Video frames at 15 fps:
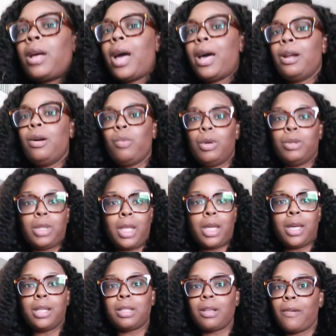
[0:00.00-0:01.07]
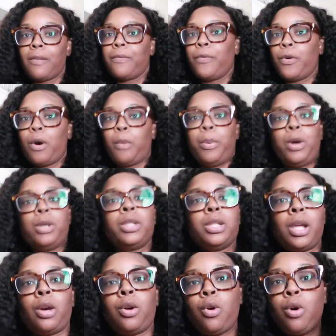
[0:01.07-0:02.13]
I don't want that because uh, for a person
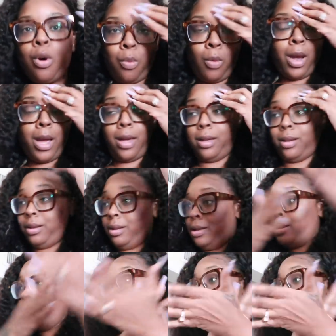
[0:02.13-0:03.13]
that go around